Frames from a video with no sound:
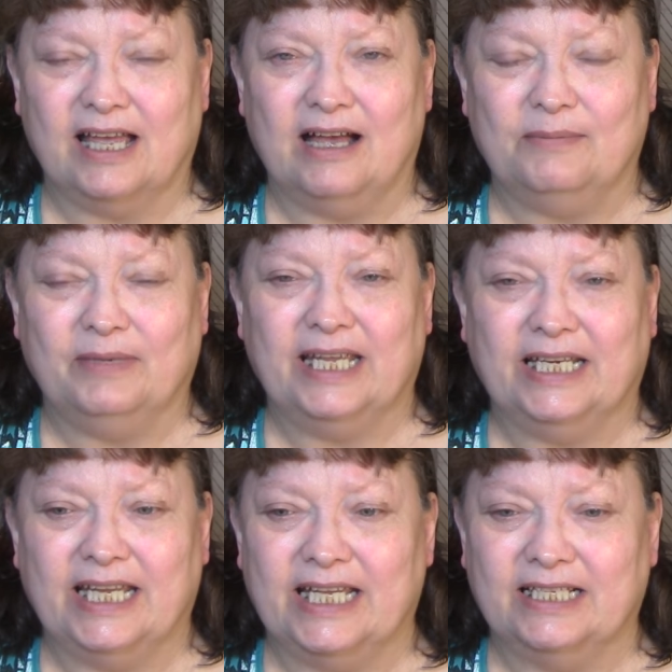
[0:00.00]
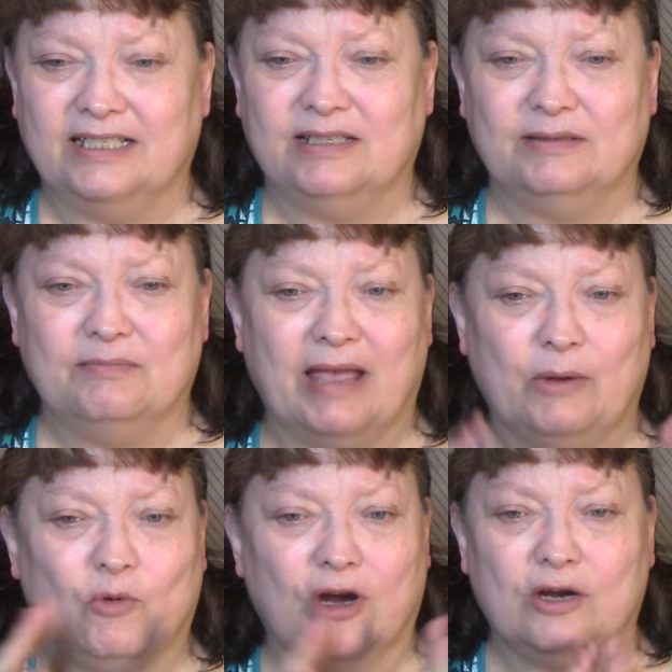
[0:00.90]
Um, it is my
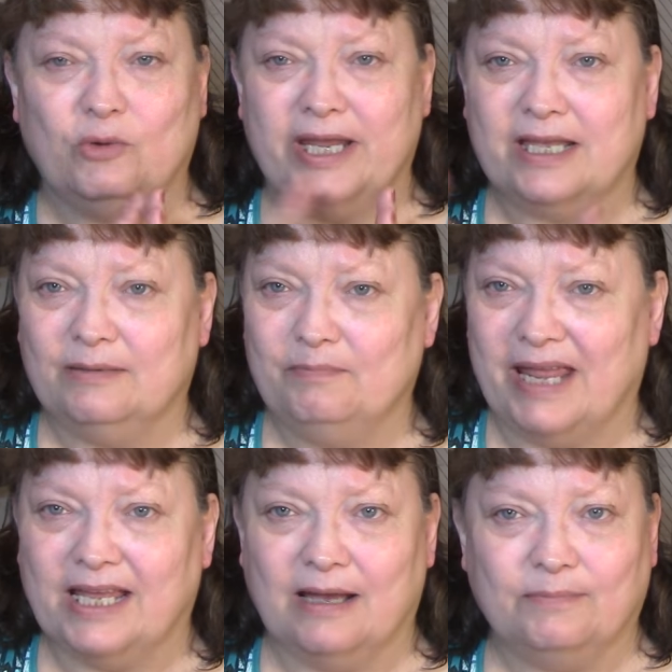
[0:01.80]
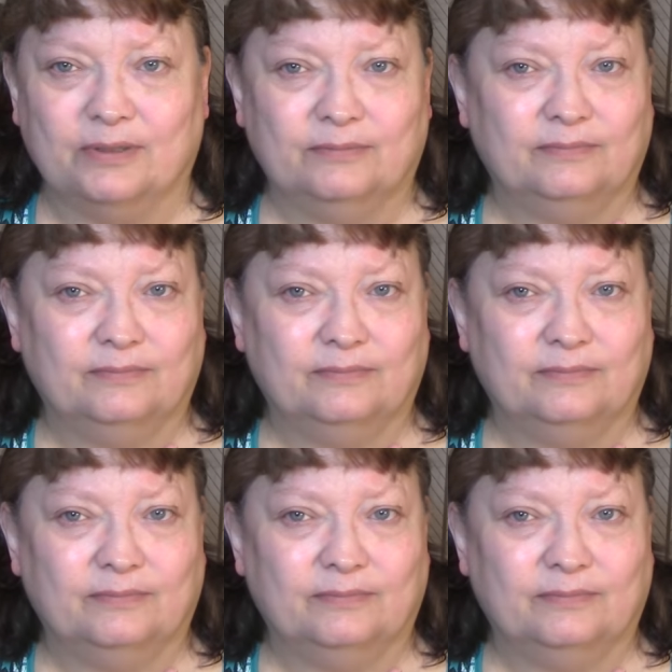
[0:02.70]
work week makeup.